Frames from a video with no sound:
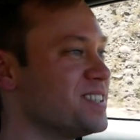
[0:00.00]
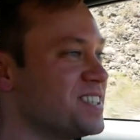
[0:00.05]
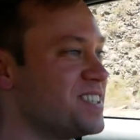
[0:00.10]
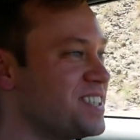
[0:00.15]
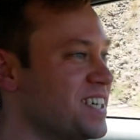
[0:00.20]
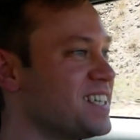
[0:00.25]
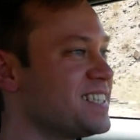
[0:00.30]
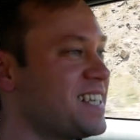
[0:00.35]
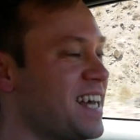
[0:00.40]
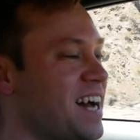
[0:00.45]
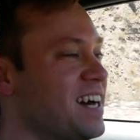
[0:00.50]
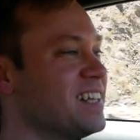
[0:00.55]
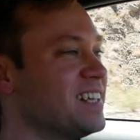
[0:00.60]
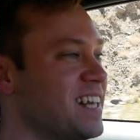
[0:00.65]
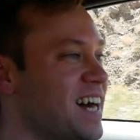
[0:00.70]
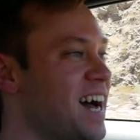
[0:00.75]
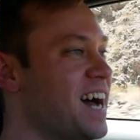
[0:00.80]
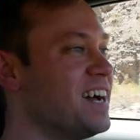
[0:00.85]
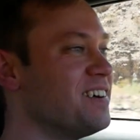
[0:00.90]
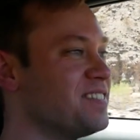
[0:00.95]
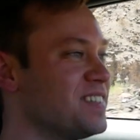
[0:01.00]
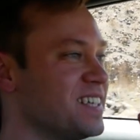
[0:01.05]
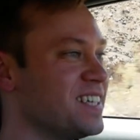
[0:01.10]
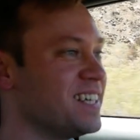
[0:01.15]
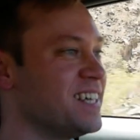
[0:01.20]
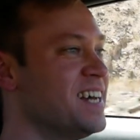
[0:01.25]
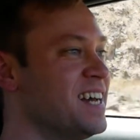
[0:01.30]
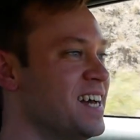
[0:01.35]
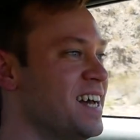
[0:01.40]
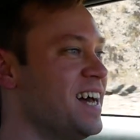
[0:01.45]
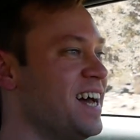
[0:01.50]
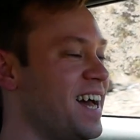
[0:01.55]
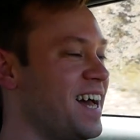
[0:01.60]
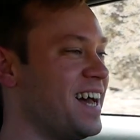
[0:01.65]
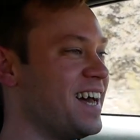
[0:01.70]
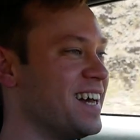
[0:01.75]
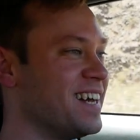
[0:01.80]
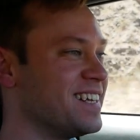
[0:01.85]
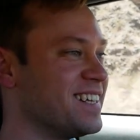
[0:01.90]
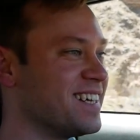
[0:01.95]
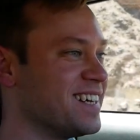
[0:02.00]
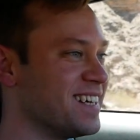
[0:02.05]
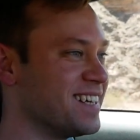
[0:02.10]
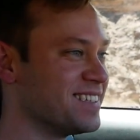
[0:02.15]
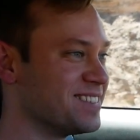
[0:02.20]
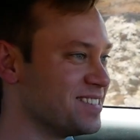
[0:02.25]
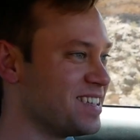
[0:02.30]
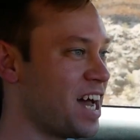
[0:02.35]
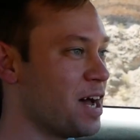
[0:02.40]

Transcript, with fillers: is just how lively and uh,